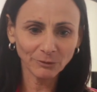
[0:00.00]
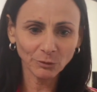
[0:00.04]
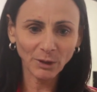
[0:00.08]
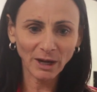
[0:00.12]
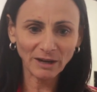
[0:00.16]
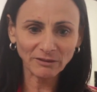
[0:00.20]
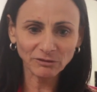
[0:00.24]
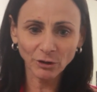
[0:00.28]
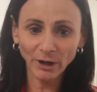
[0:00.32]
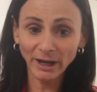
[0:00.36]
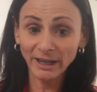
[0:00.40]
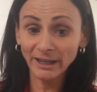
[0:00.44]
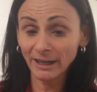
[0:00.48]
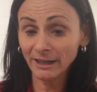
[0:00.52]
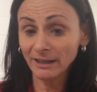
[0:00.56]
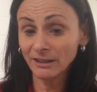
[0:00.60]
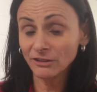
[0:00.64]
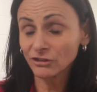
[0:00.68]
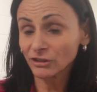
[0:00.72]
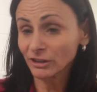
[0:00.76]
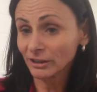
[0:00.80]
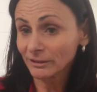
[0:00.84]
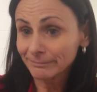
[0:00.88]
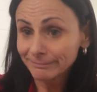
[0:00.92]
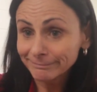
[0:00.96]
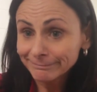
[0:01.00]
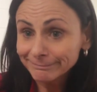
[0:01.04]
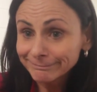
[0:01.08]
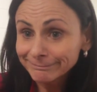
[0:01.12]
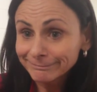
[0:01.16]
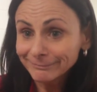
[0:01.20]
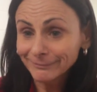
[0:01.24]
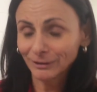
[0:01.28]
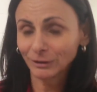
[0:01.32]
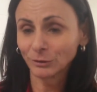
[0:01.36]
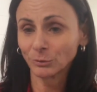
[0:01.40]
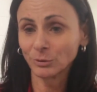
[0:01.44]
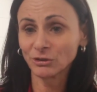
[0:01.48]
we have great energy.
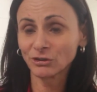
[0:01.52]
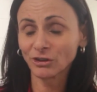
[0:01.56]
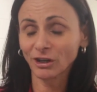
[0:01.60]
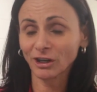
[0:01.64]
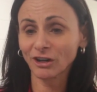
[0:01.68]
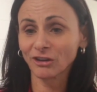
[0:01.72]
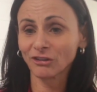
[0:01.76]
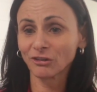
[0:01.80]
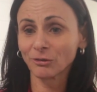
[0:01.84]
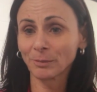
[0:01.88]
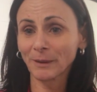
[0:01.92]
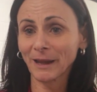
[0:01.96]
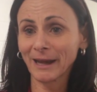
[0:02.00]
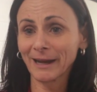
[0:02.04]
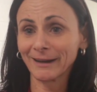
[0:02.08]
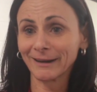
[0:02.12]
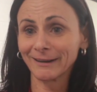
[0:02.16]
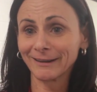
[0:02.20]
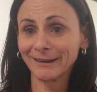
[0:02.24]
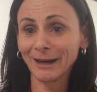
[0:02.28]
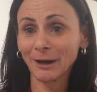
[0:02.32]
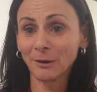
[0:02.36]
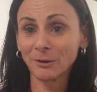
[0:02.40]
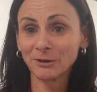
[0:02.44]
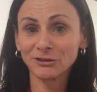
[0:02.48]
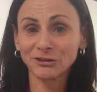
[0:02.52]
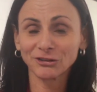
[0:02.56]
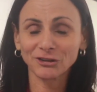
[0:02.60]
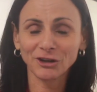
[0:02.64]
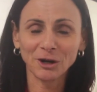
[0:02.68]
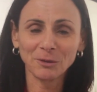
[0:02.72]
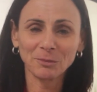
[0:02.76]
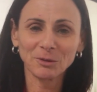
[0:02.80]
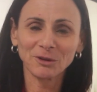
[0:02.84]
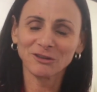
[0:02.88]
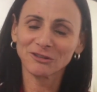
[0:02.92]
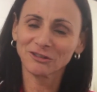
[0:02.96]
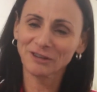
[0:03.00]
I wish I could explain it. Now we just
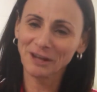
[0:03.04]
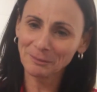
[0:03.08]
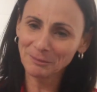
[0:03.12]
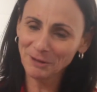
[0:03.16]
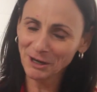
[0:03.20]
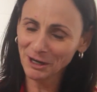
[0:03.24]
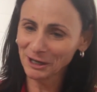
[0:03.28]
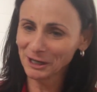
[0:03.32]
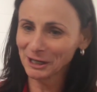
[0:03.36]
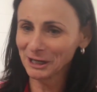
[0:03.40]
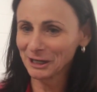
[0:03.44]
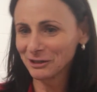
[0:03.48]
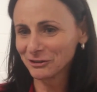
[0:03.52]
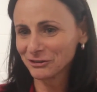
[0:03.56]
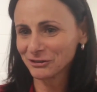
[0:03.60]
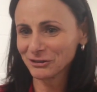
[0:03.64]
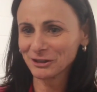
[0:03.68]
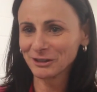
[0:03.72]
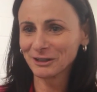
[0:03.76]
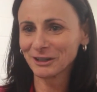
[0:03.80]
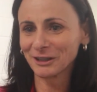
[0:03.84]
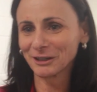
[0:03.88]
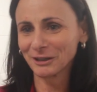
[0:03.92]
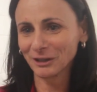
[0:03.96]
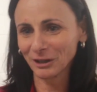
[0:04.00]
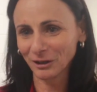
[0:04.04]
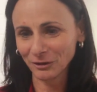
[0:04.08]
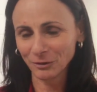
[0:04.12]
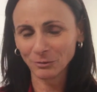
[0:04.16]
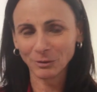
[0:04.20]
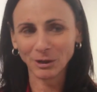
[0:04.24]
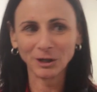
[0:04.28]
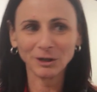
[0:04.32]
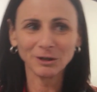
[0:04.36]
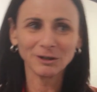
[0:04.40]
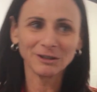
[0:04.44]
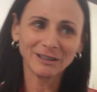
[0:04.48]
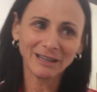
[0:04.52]
got to put the same kind of energy on the
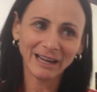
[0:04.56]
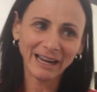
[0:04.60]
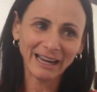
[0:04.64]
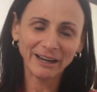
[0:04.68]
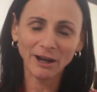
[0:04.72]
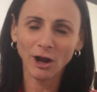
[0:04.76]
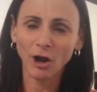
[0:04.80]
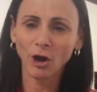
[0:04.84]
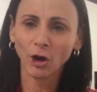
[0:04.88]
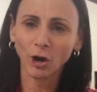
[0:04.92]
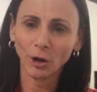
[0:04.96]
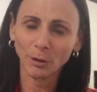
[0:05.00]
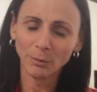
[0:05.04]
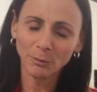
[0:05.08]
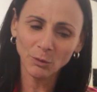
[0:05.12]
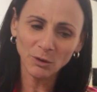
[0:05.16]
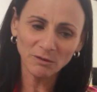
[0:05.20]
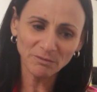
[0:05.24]
road at home.